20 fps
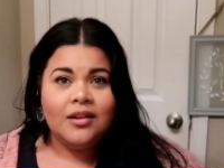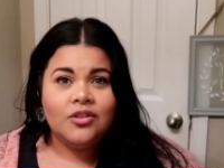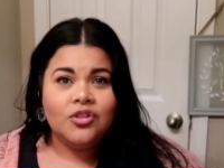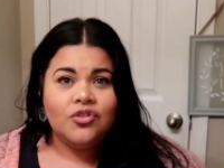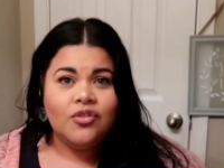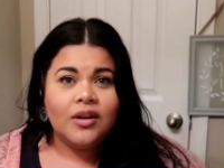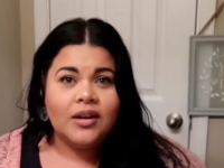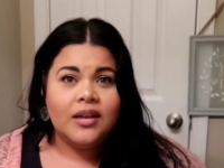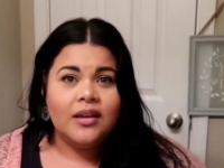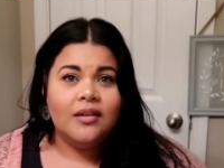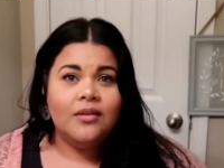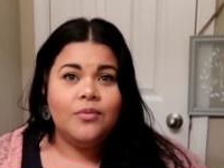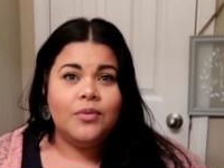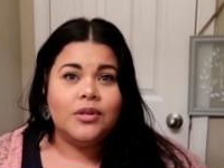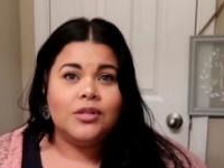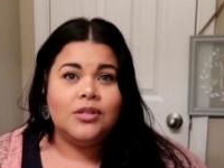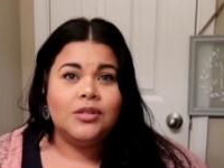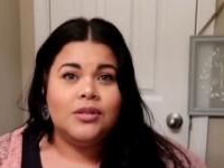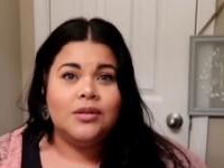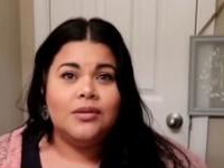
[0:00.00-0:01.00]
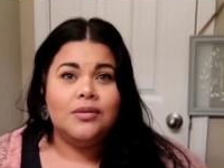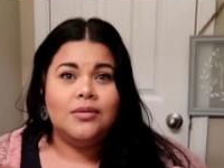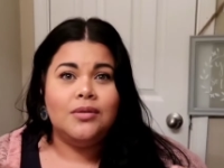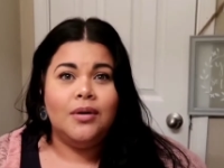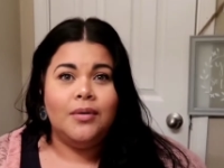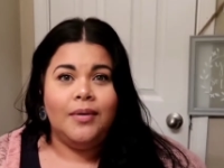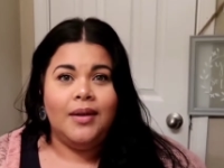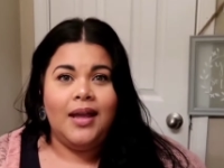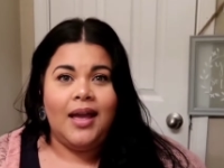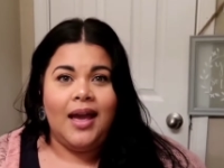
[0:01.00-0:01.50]
trucking we're still
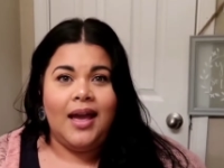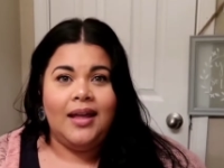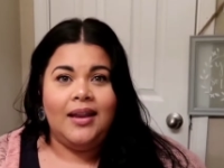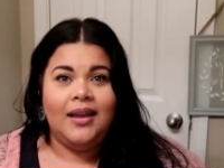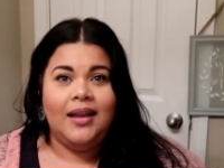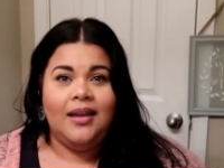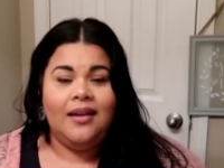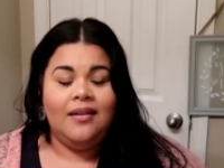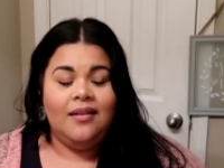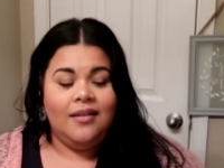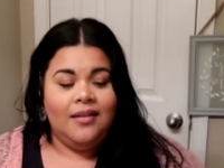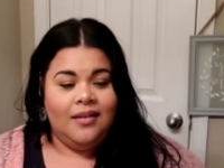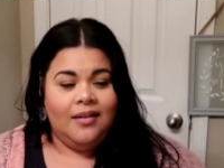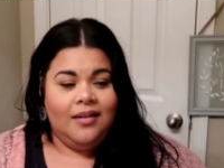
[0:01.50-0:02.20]
going at it